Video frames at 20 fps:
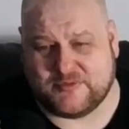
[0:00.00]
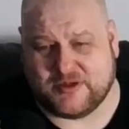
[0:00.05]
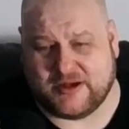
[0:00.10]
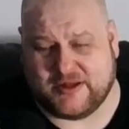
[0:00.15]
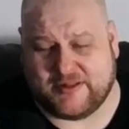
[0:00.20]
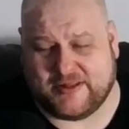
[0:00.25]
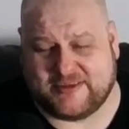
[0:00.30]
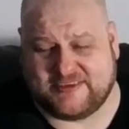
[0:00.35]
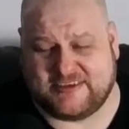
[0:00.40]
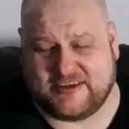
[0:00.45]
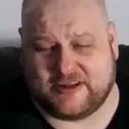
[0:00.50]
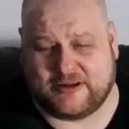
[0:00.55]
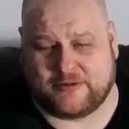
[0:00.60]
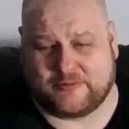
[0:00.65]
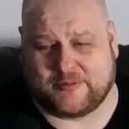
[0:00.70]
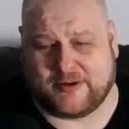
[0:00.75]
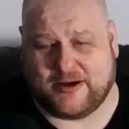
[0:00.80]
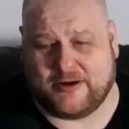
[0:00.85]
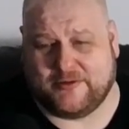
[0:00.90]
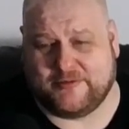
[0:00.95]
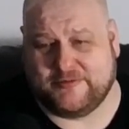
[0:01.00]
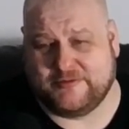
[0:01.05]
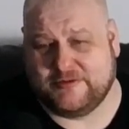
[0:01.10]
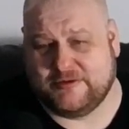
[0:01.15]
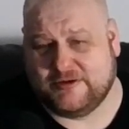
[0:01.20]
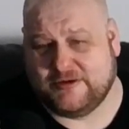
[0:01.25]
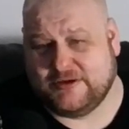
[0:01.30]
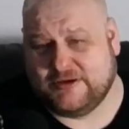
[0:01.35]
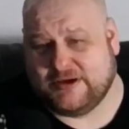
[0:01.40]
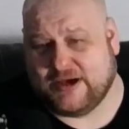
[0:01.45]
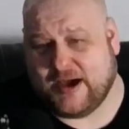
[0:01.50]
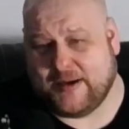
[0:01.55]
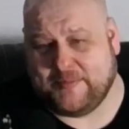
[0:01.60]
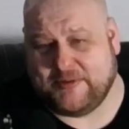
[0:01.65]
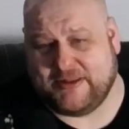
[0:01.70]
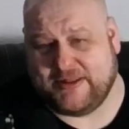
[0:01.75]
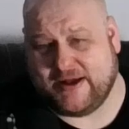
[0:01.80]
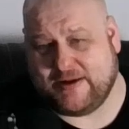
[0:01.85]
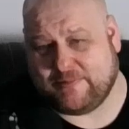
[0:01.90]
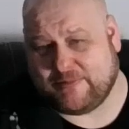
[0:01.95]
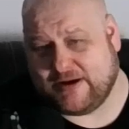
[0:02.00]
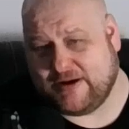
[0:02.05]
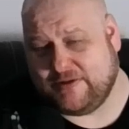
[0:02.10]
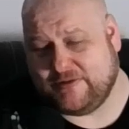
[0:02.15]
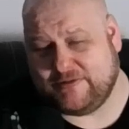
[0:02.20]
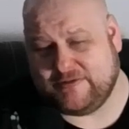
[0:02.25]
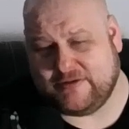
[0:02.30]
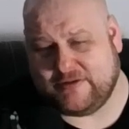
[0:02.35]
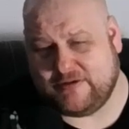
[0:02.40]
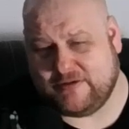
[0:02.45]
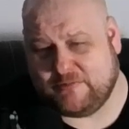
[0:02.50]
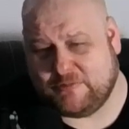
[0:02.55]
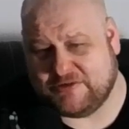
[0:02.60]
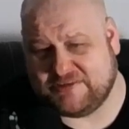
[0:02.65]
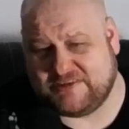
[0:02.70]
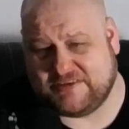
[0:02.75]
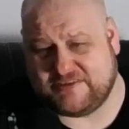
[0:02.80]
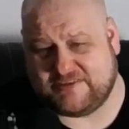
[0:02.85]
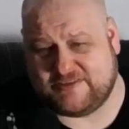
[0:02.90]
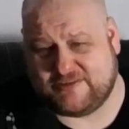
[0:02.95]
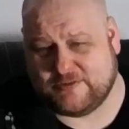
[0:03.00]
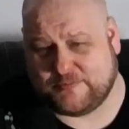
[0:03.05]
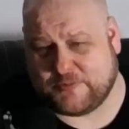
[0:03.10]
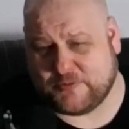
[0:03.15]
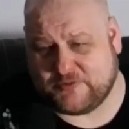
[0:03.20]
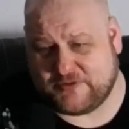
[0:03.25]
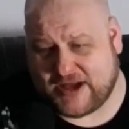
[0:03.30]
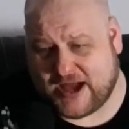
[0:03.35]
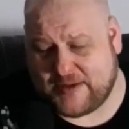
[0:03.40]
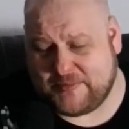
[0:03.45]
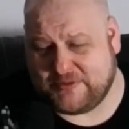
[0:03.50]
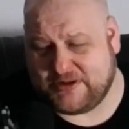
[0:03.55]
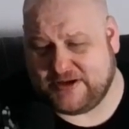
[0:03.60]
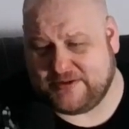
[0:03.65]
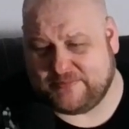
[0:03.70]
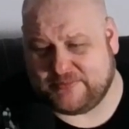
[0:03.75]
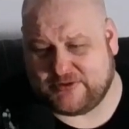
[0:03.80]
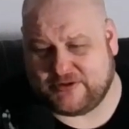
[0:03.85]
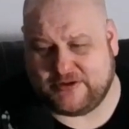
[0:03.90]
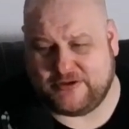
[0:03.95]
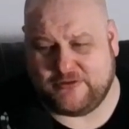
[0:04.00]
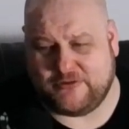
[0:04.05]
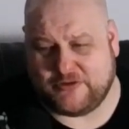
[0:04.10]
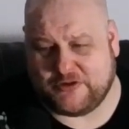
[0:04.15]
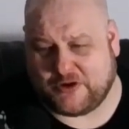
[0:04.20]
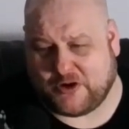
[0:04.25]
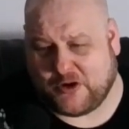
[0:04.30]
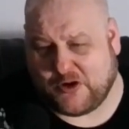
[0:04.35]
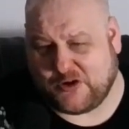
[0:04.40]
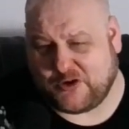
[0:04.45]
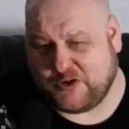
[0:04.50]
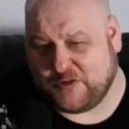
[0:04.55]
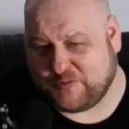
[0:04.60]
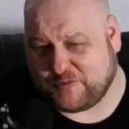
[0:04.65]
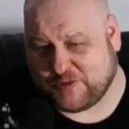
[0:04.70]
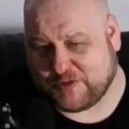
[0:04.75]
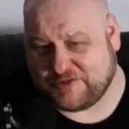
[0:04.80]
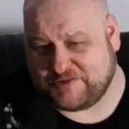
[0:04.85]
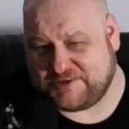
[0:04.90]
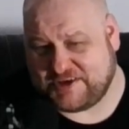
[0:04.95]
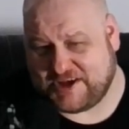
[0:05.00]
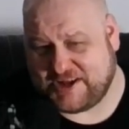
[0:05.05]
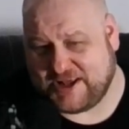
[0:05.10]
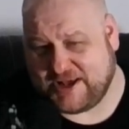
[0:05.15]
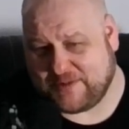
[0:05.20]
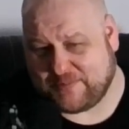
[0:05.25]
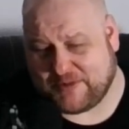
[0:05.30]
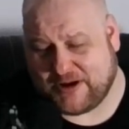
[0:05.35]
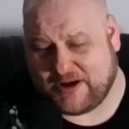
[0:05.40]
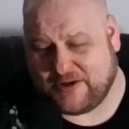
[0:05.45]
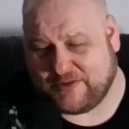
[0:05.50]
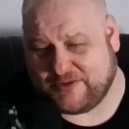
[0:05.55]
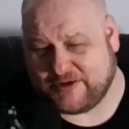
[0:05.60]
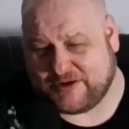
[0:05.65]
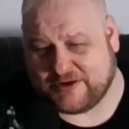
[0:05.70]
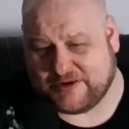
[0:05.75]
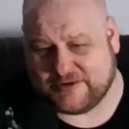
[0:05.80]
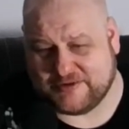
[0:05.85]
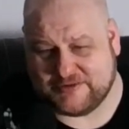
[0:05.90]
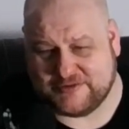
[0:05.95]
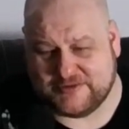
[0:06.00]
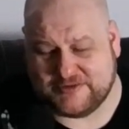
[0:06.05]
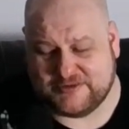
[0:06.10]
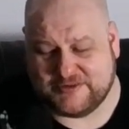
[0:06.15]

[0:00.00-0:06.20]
And that's the end of the round. I mean, that round, it wasn't super dominant, but you could argue for a 10-8 round there.